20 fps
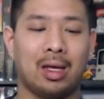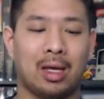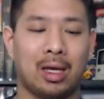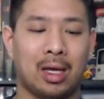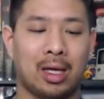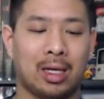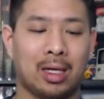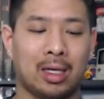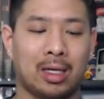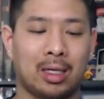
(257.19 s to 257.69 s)

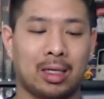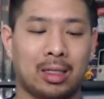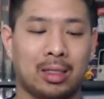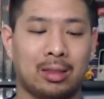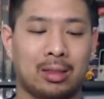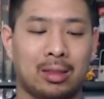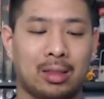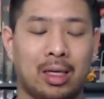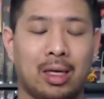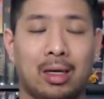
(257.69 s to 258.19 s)
And
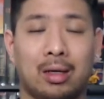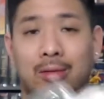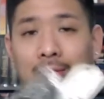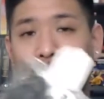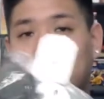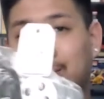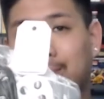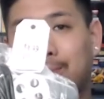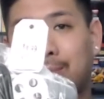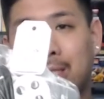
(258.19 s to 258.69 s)
yeah,
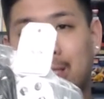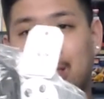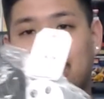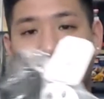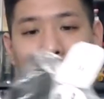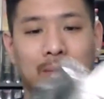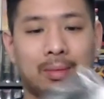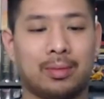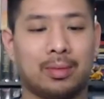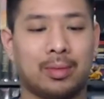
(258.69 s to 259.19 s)
picked it
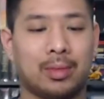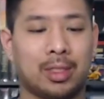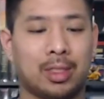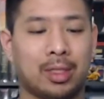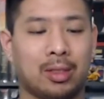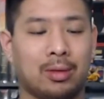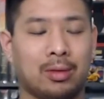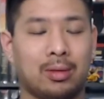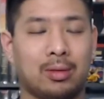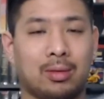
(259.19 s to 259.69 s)
up.
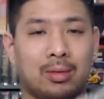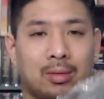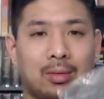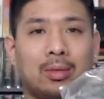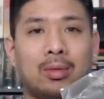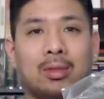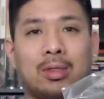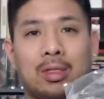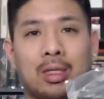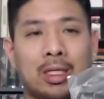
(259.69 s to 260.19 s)
So
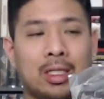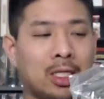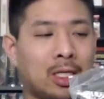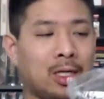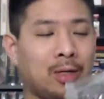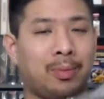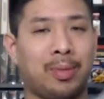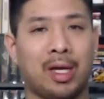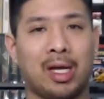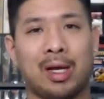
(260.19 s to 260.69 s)
that's a
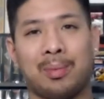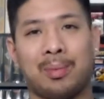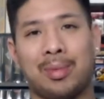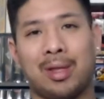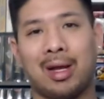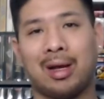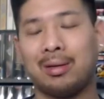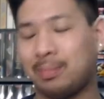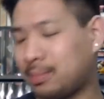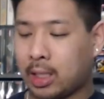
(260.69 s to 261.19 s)
good pickup
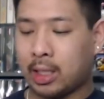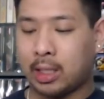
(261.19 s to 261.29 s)
there.